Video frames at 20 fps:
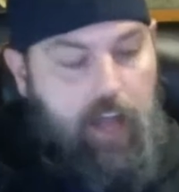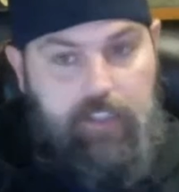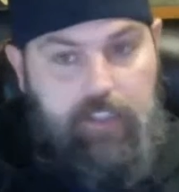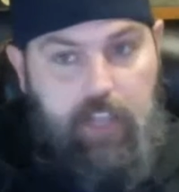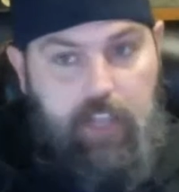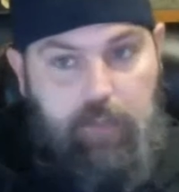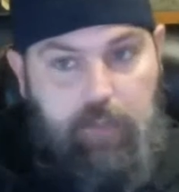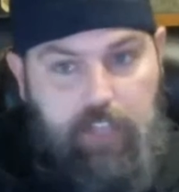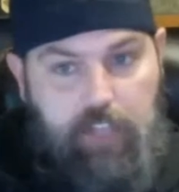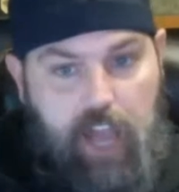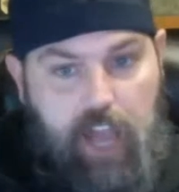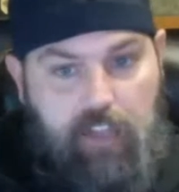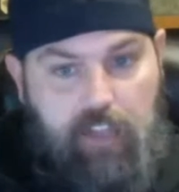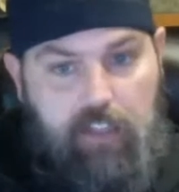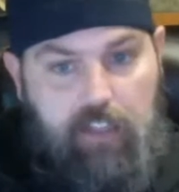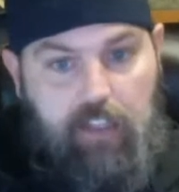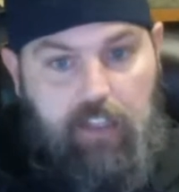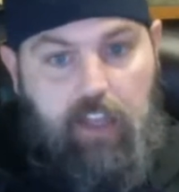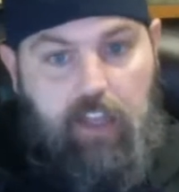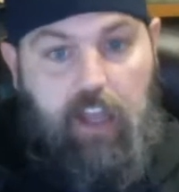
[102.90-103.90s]
subject.
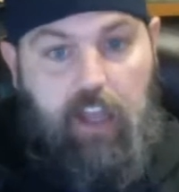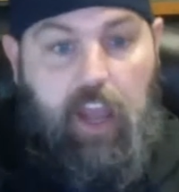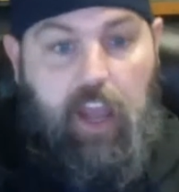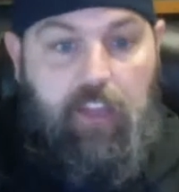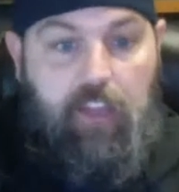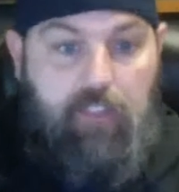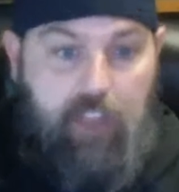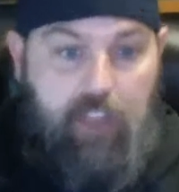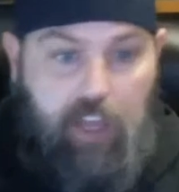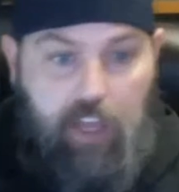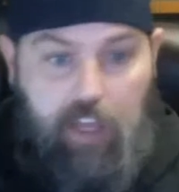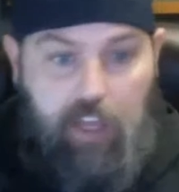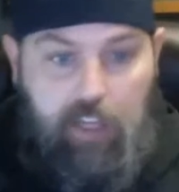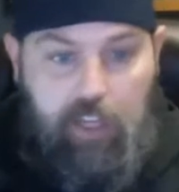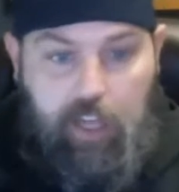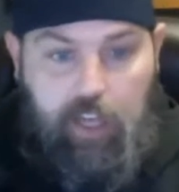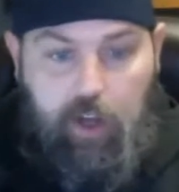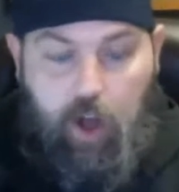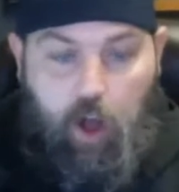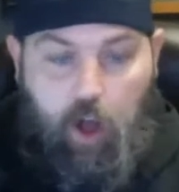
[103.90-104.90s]
And
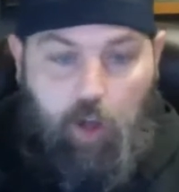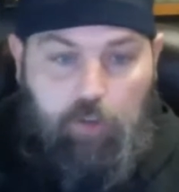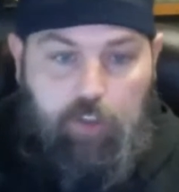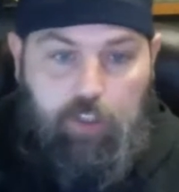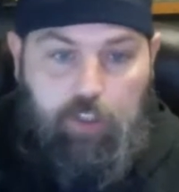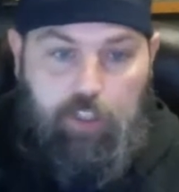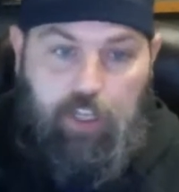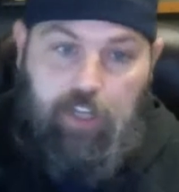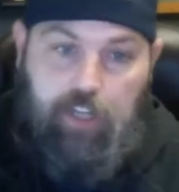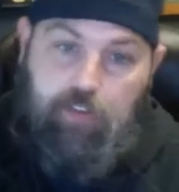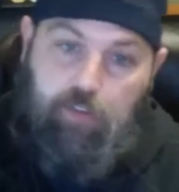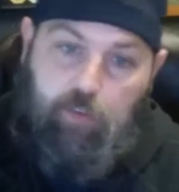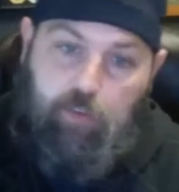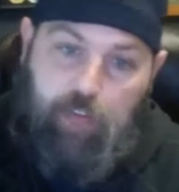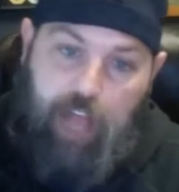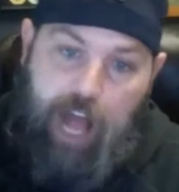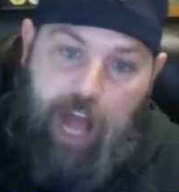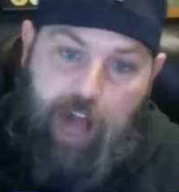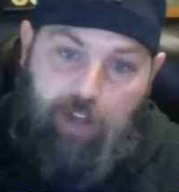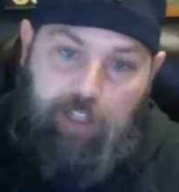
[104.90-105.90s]
then an alternate
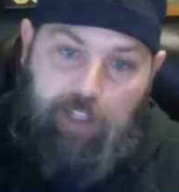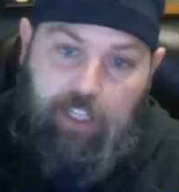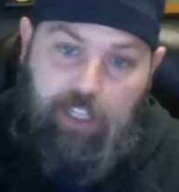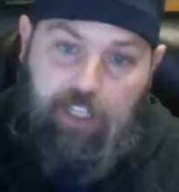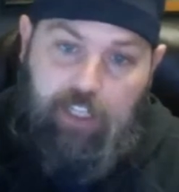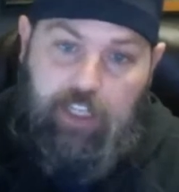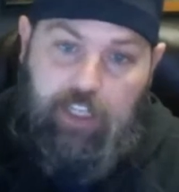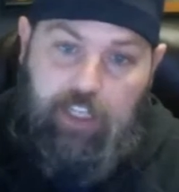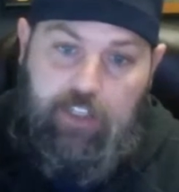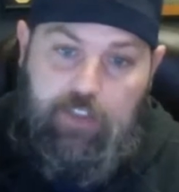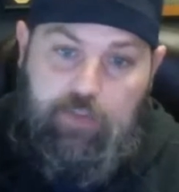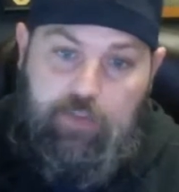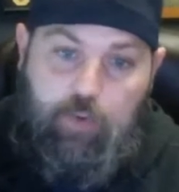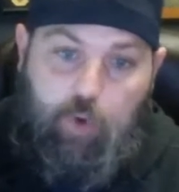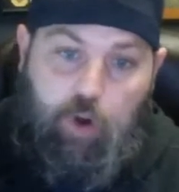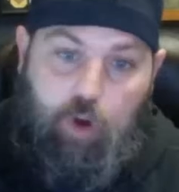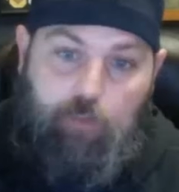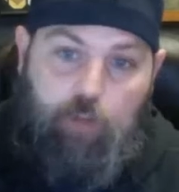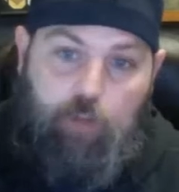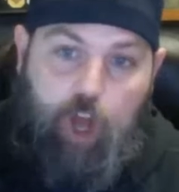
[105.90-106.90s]
reality is
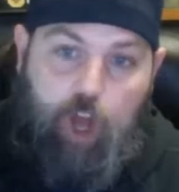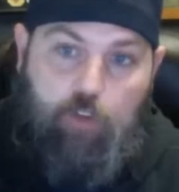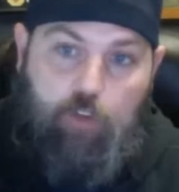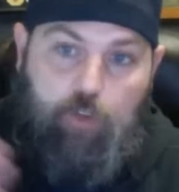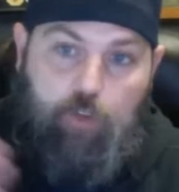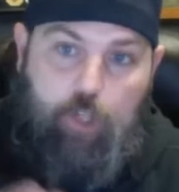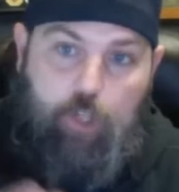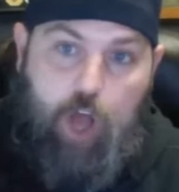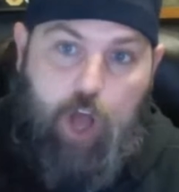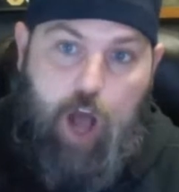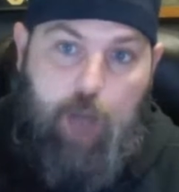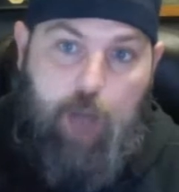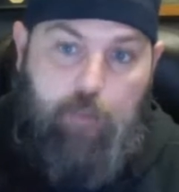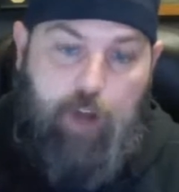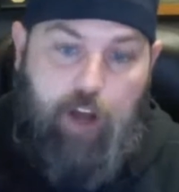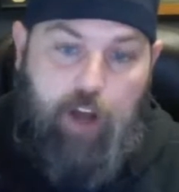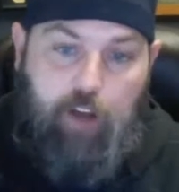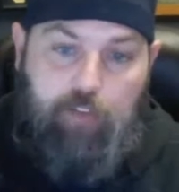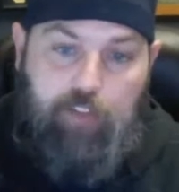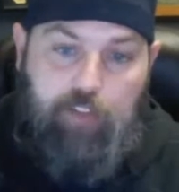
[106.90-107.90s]
formed over top
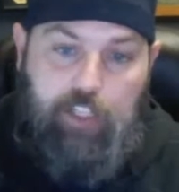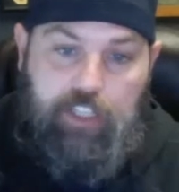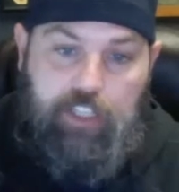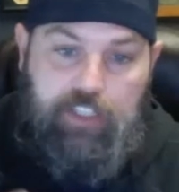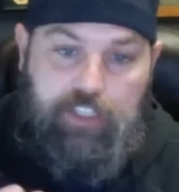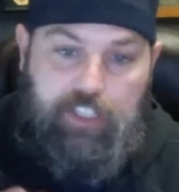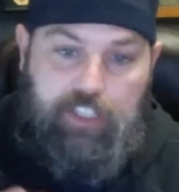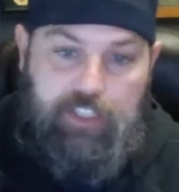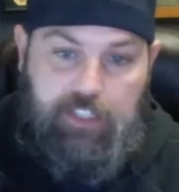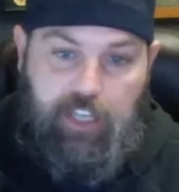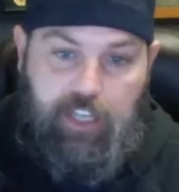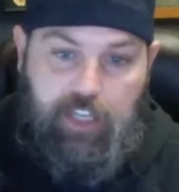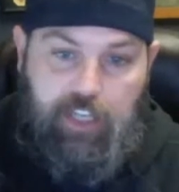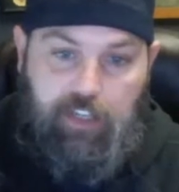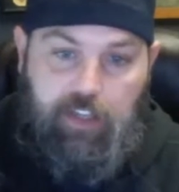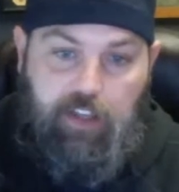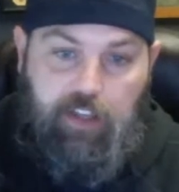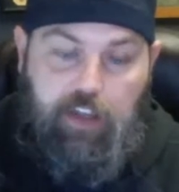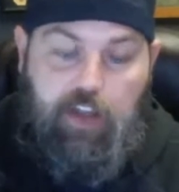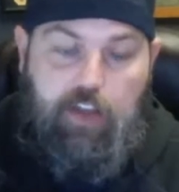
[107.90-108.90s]
of the existing.